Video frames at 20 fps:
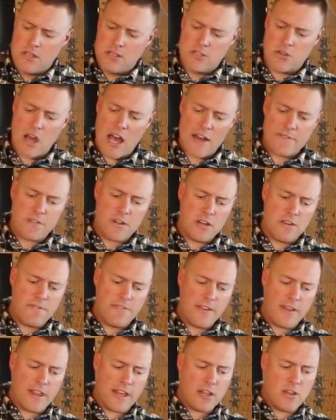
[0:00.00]
So after you
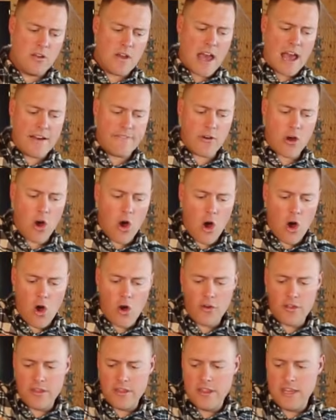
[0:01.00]
feel like you have
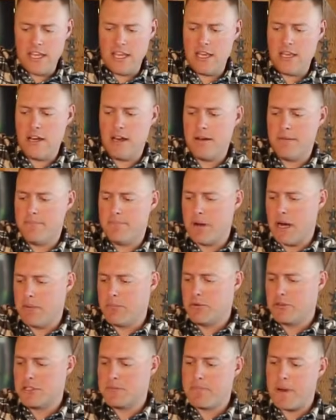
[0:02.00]
all the
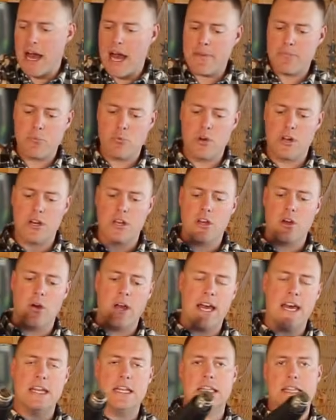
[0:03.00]
bubbles pop, we're gonna go
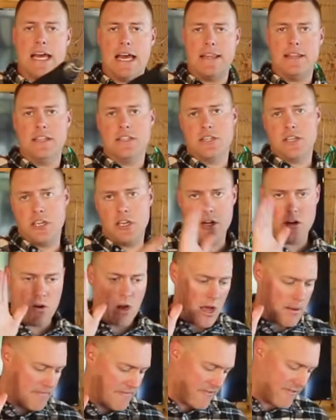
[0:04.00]
ahead and let this cure
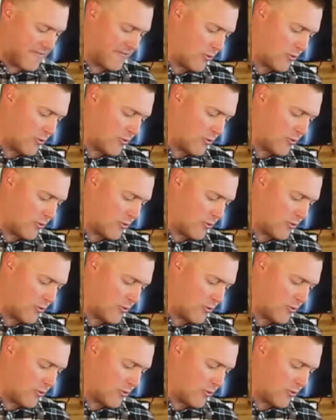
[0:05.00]
up for